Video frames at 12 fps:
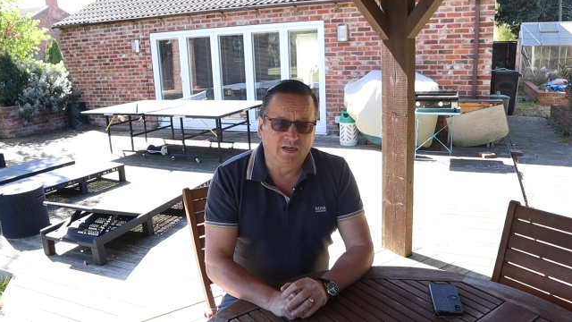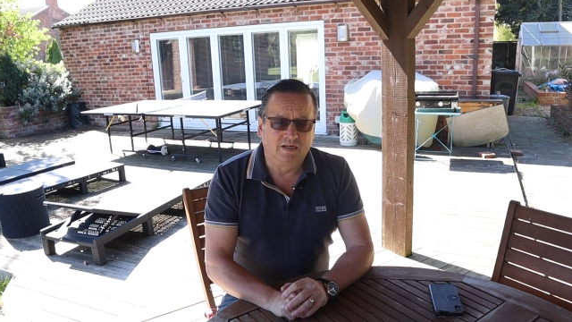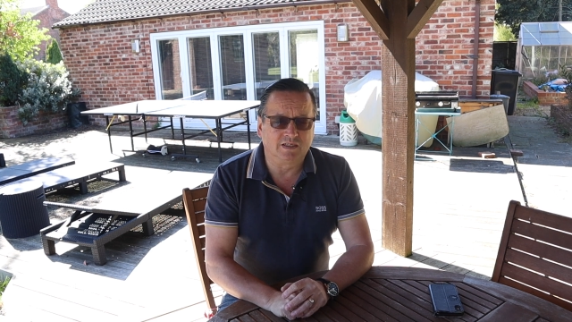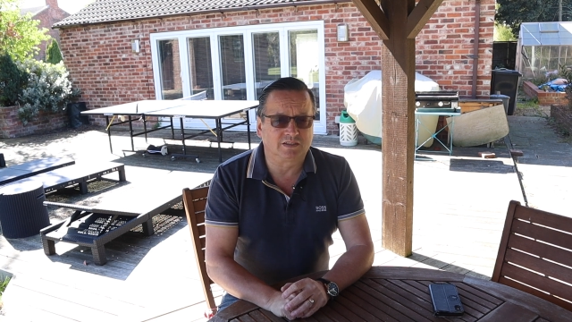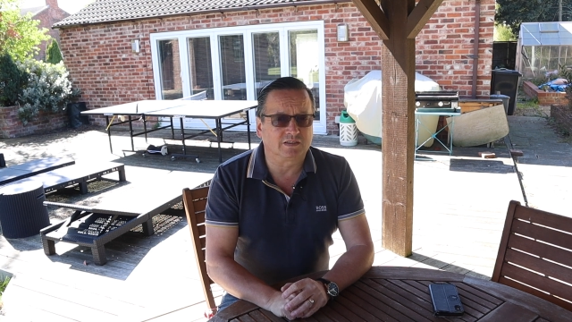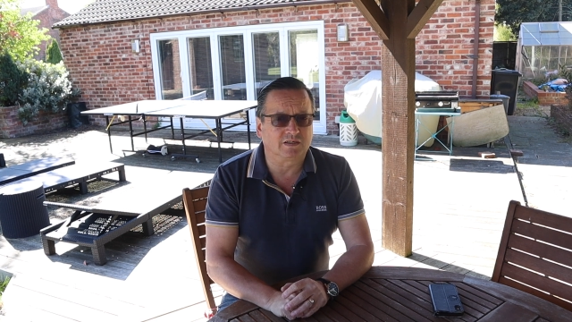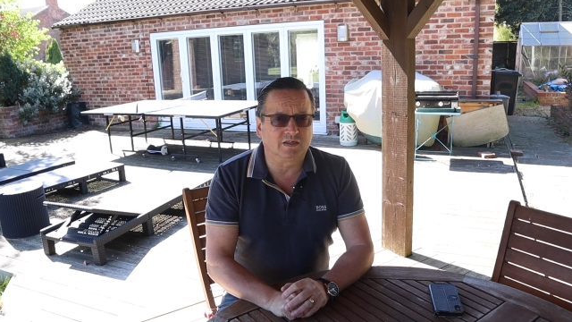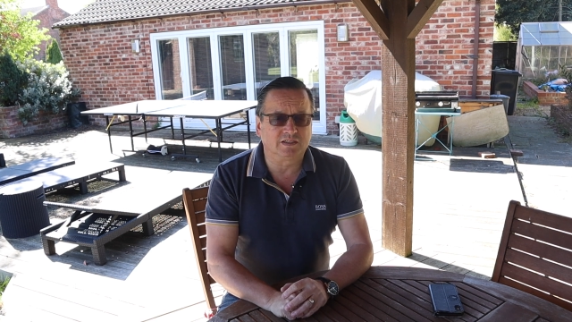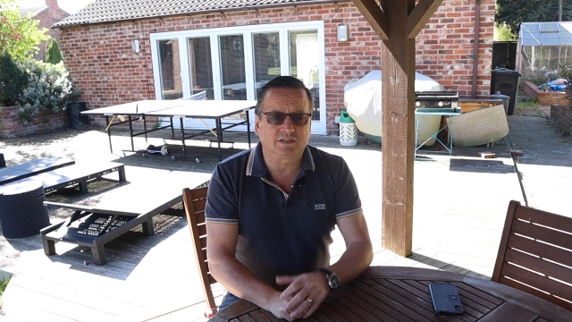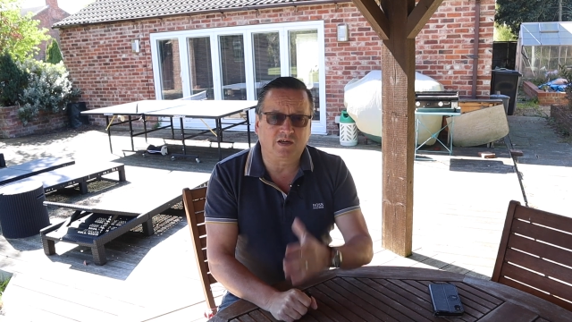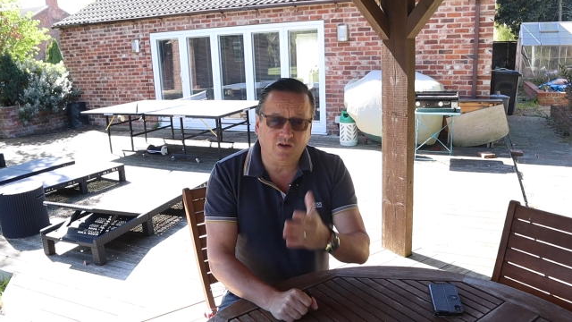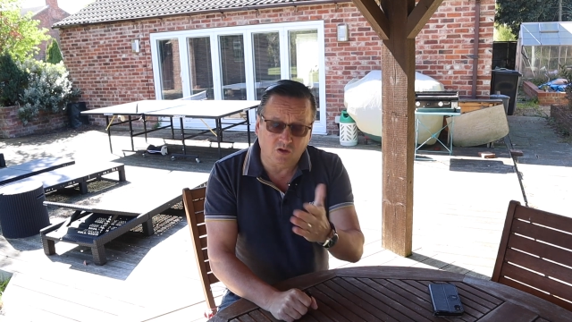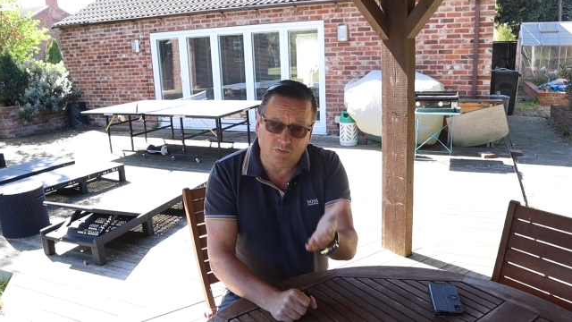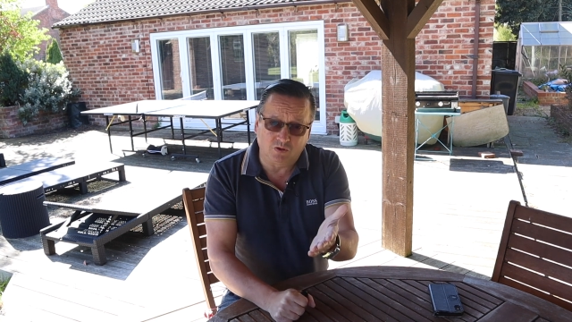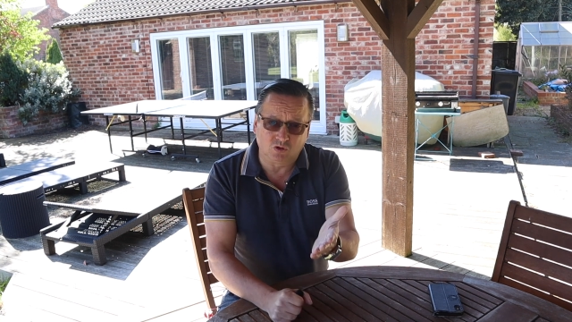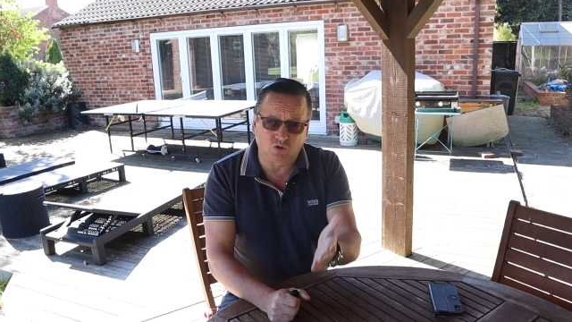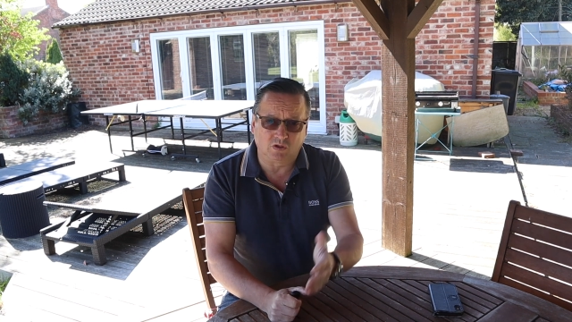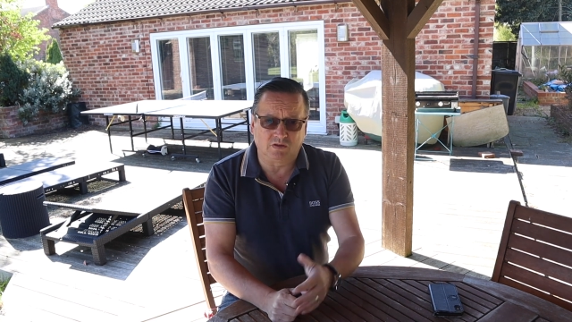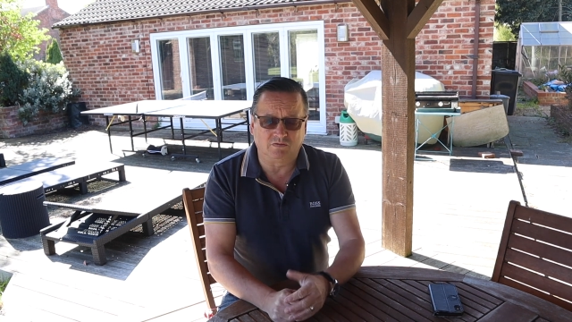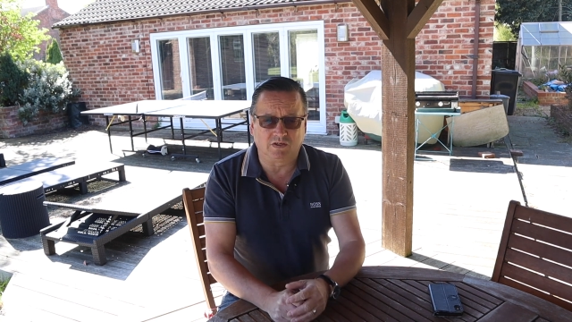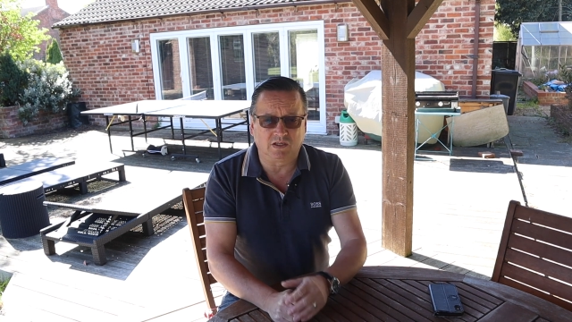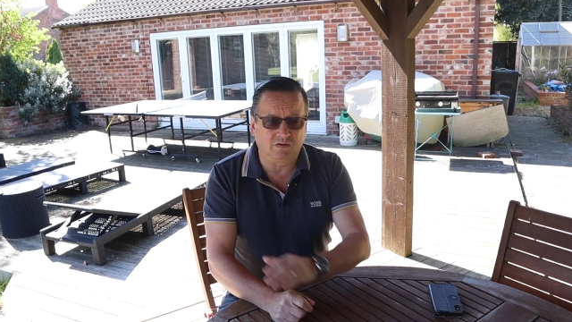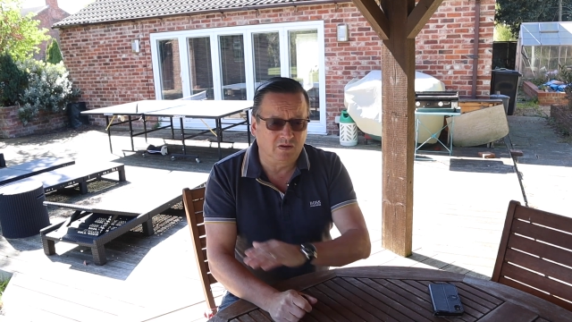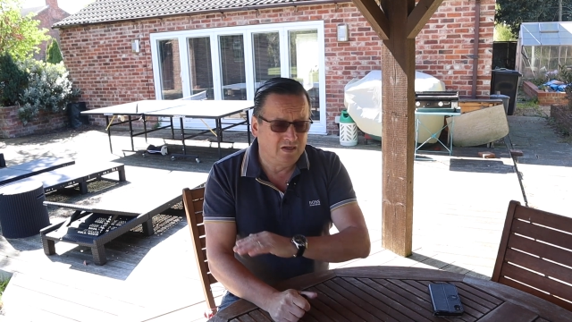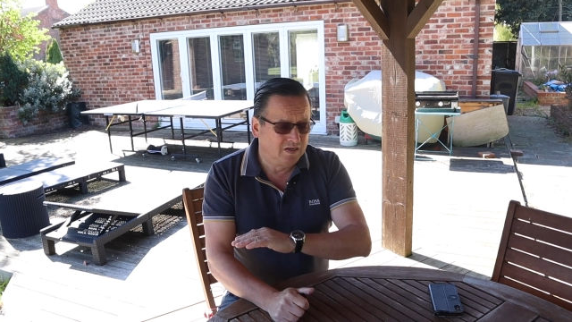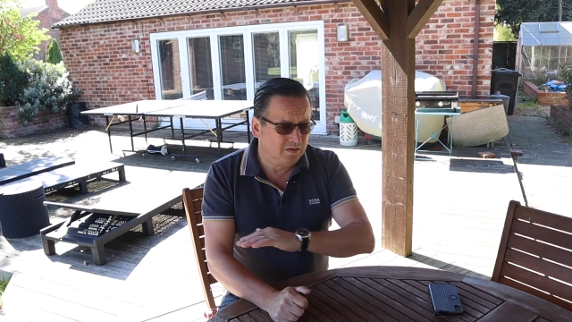Listen guys, I hope you enjoyed the video.